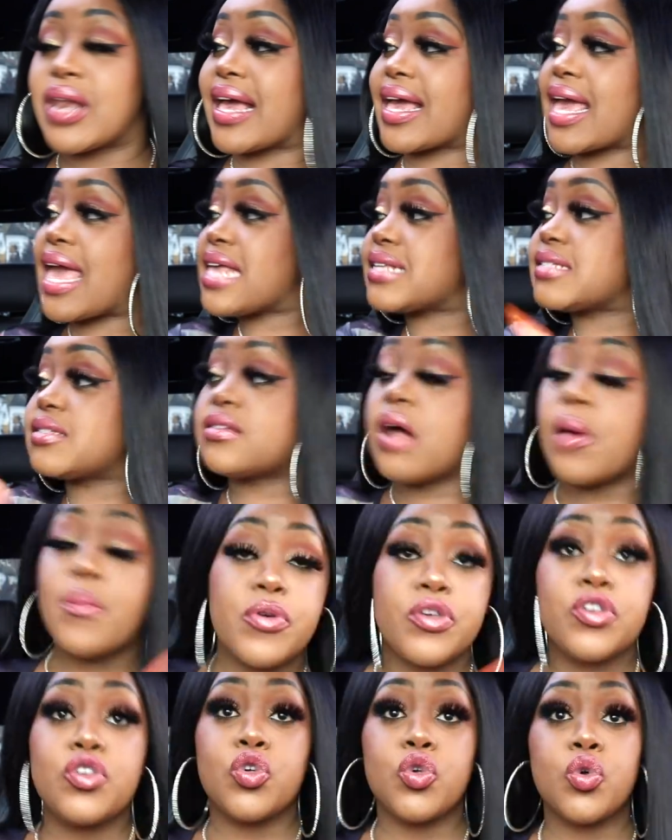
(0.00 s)
Like
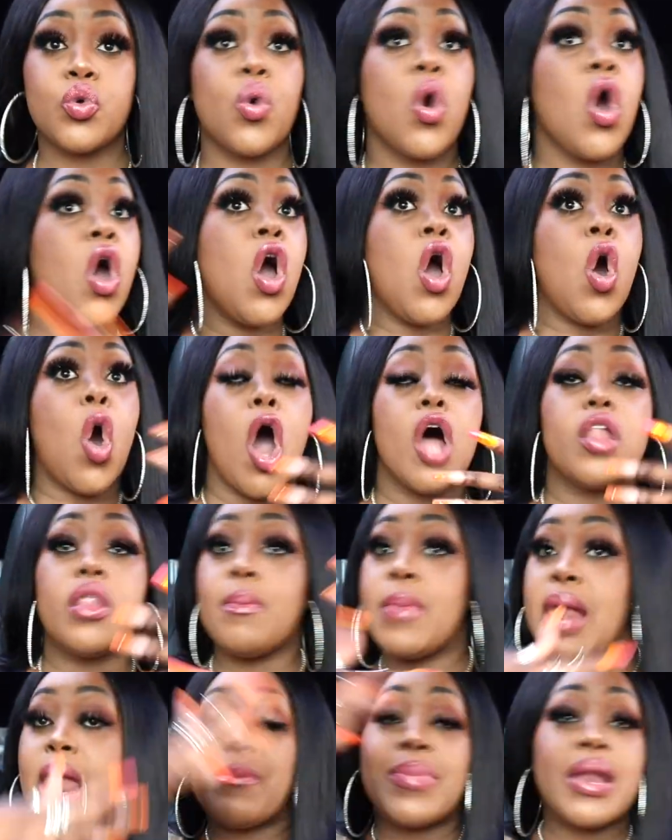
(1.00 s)
SW on the
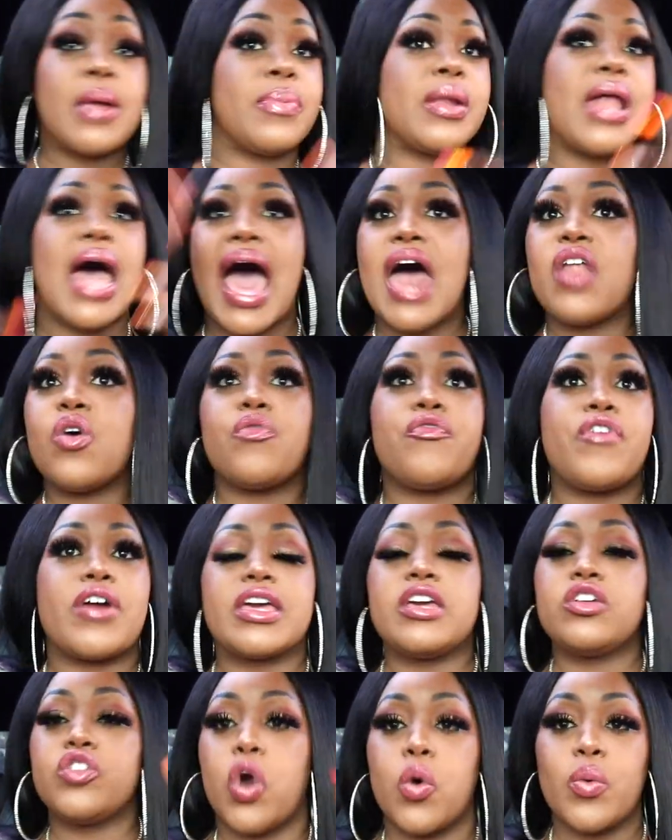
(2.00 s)
blah, blah, blah. I don't
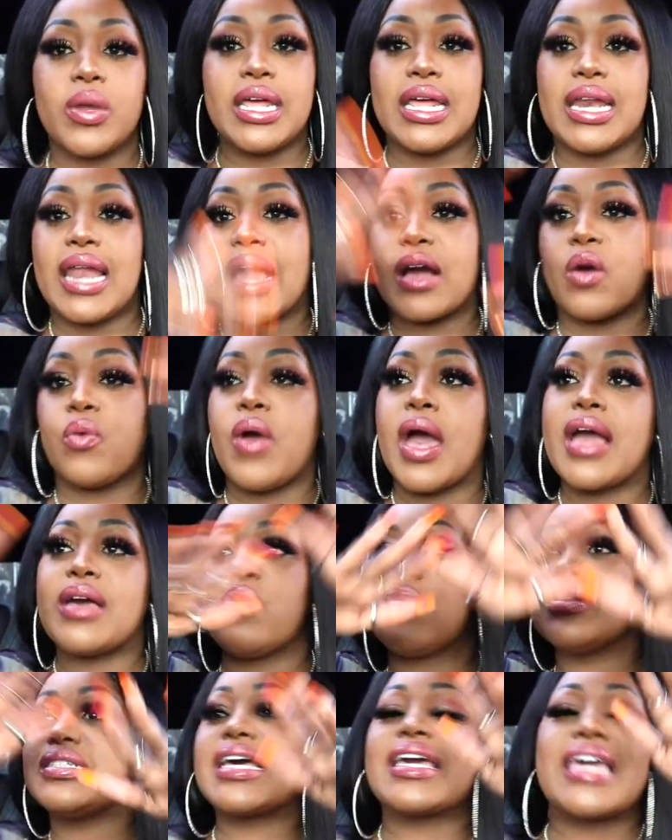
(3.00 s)
fucking know in it. Like
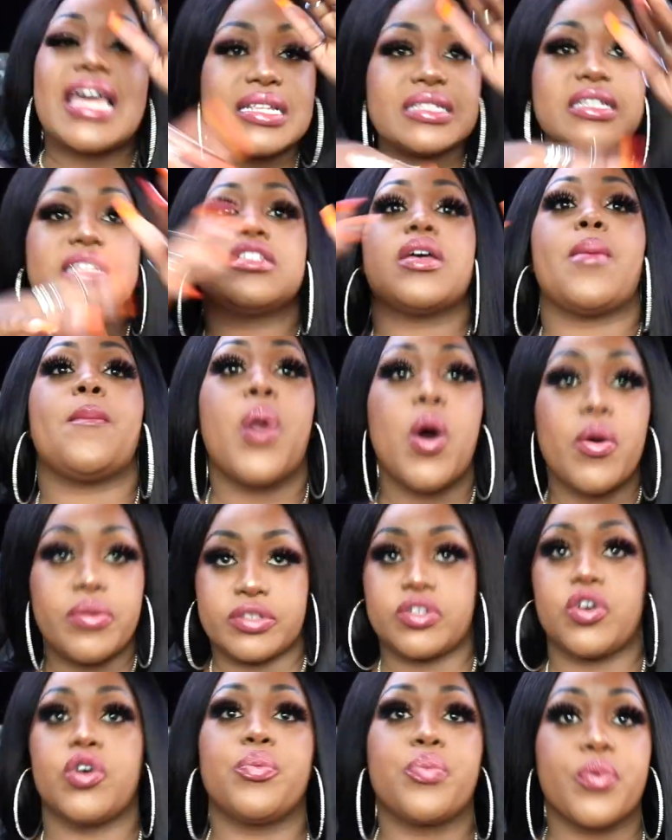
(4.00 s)
it was a Kensington
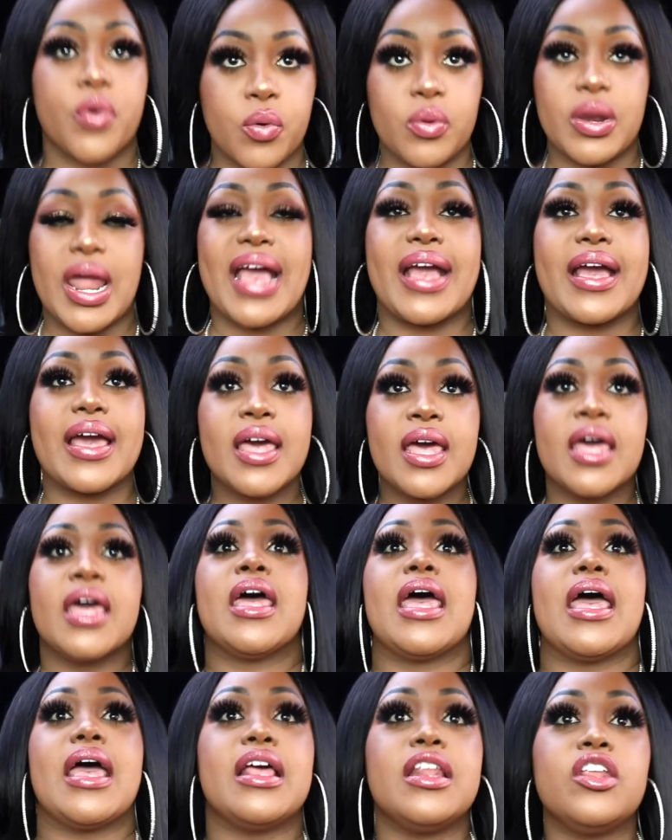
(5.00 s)
postcode, bro. Like
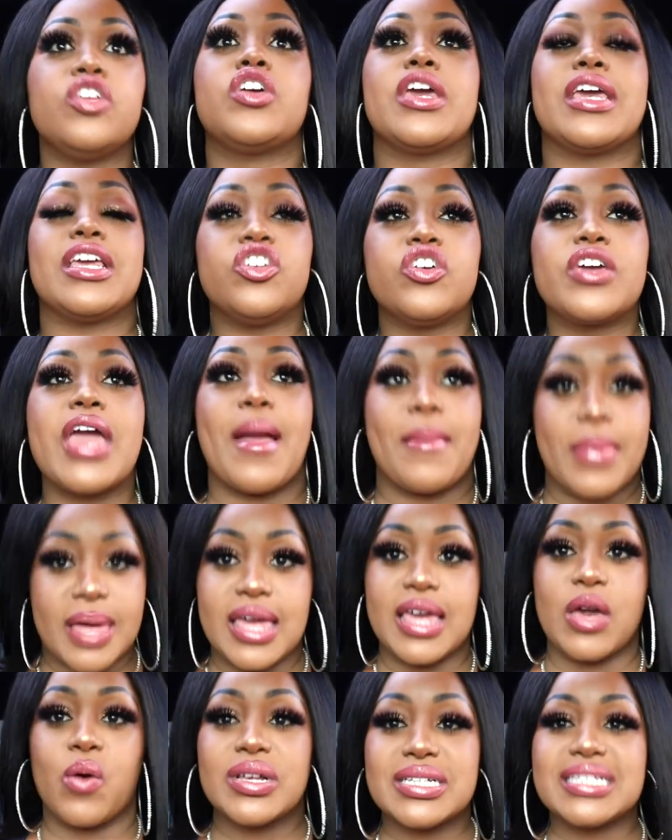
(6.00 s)
you get
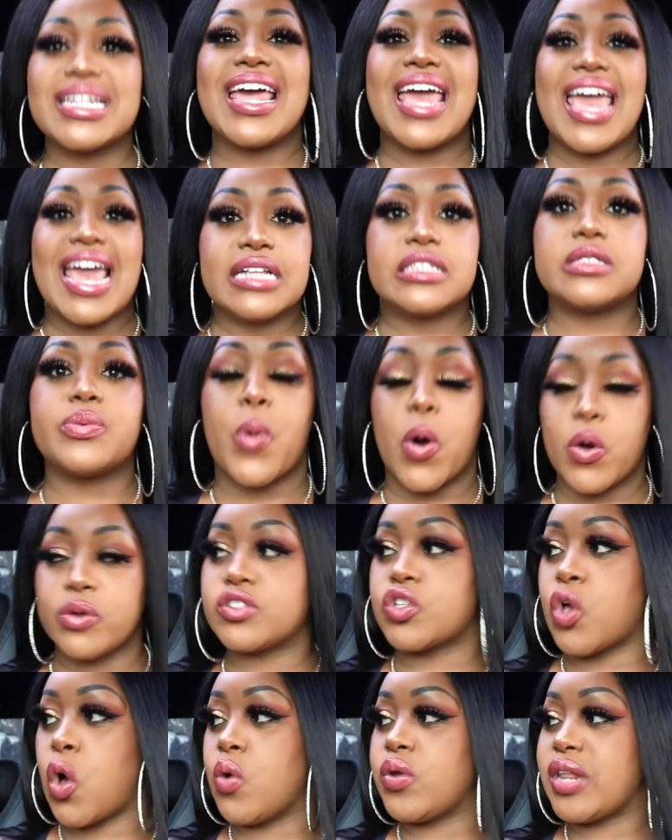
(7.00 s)
me? It wasn't an end
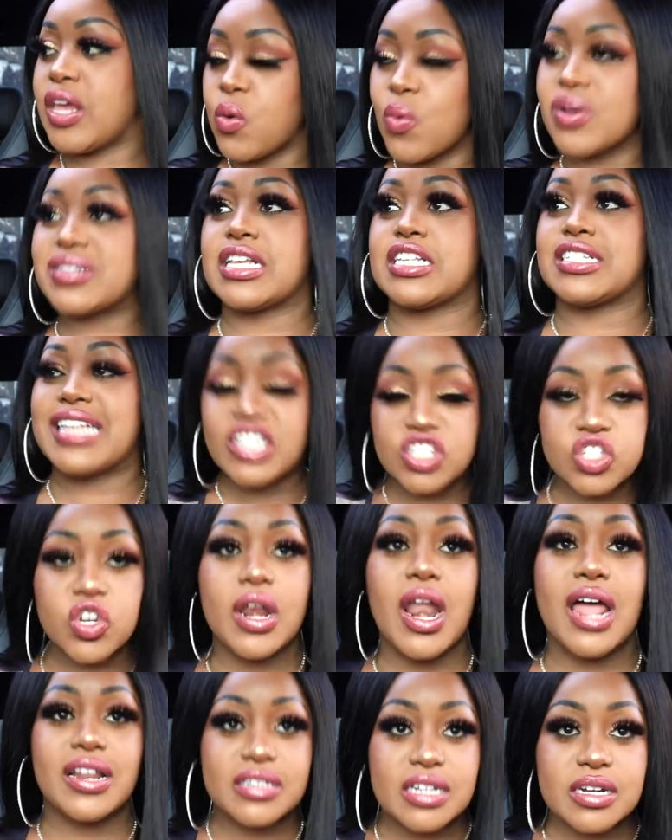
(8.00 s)
postcode. It was a
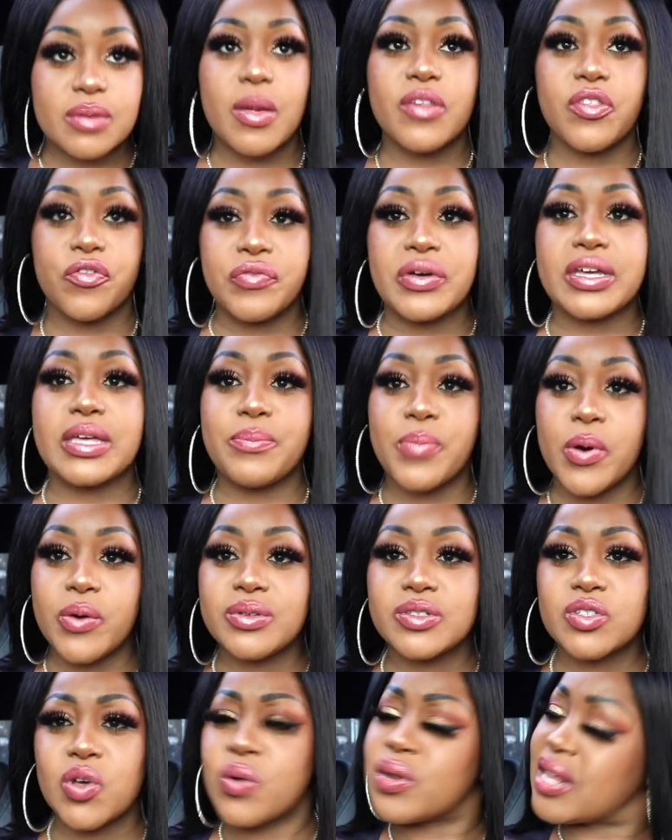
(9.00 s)
central London motherfucking
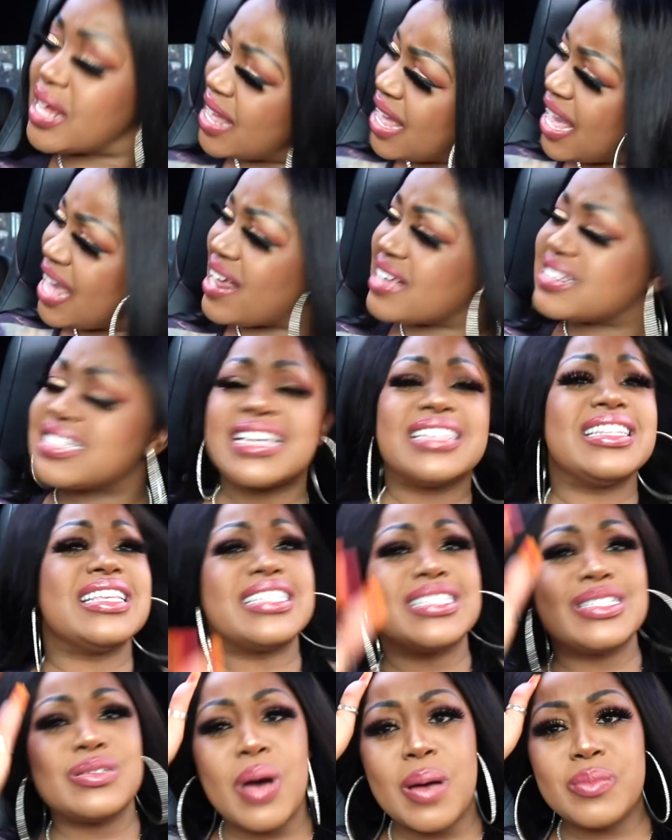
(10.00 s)
postcode. And I was thinking,
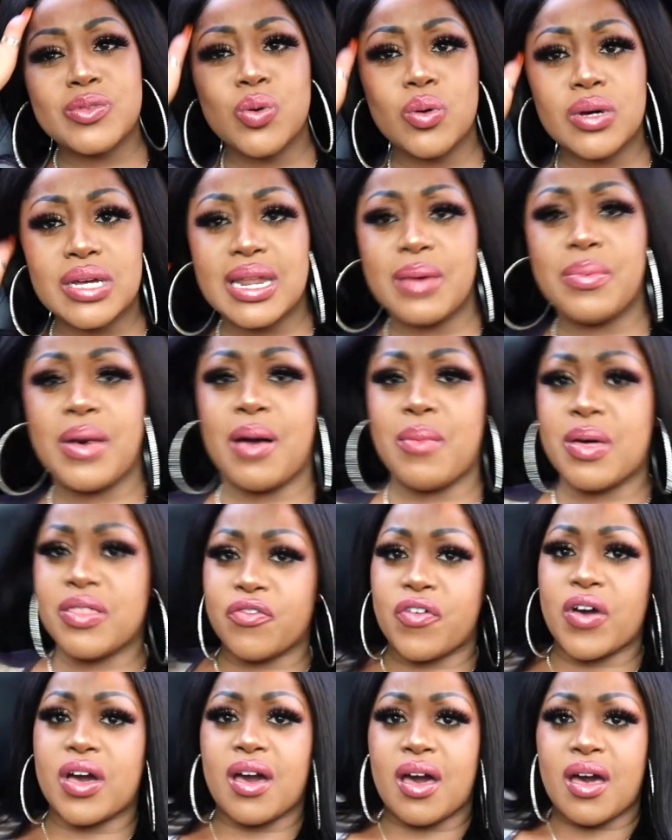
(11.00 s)
this is what I'm talking about,
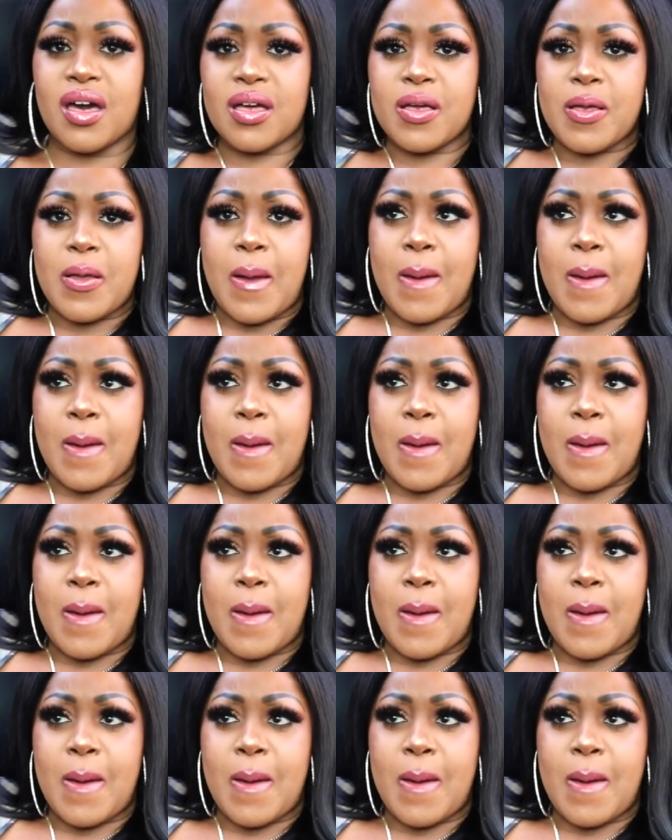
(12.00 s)
motherfucker.